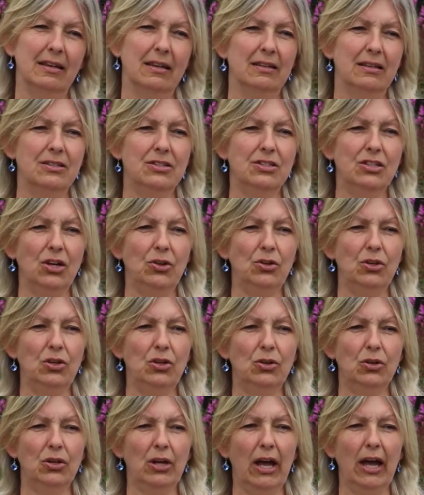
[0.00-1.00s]
so
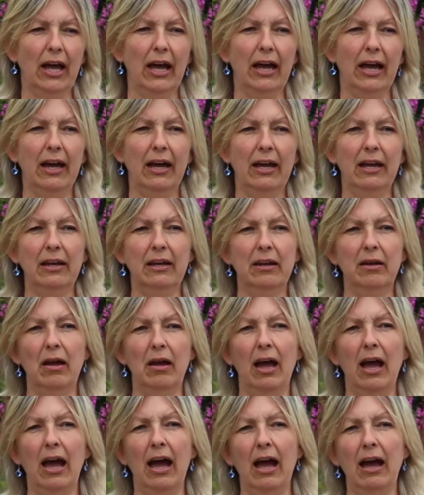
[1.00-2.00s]
you can
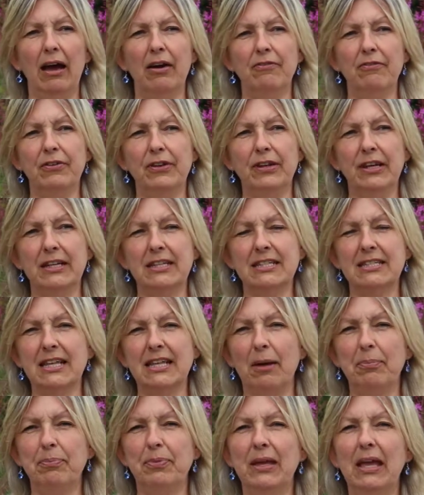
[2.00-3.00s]
have and
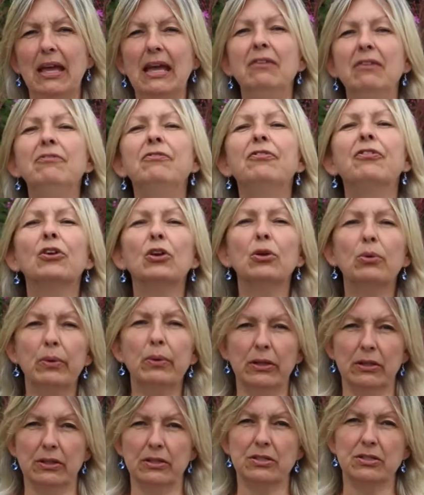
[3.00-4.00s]
accept the
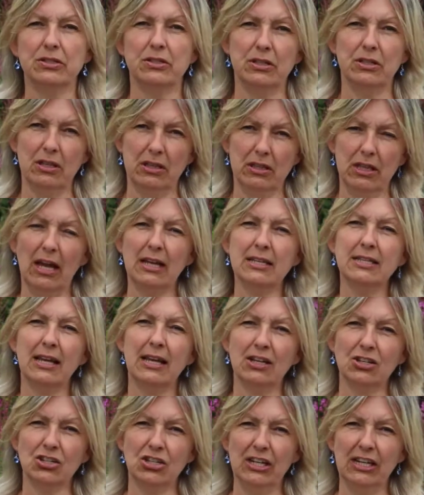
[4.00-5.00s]
influence that that
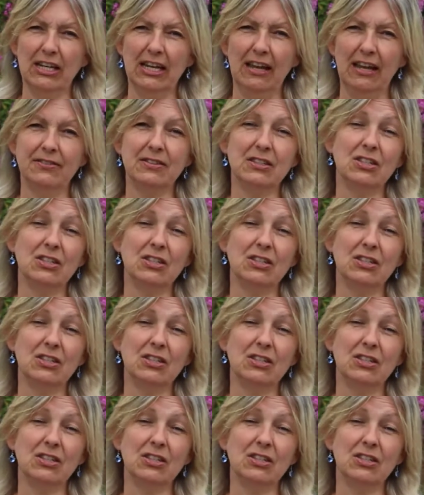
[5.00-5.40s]
actually gives,